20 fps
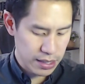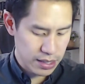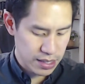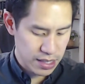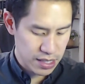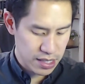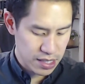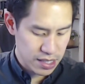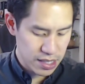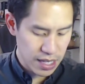The
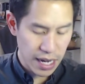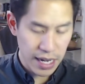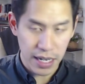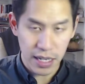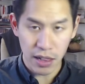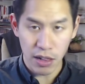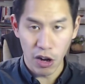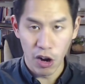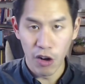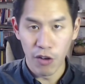
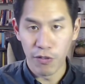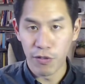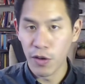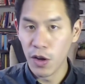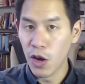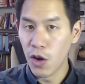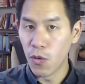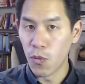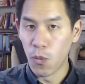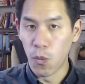cycle of
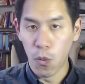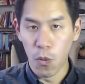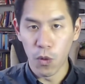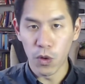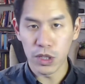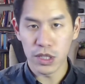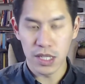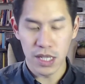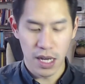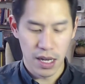
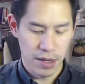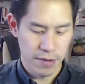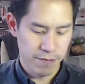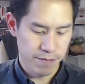water,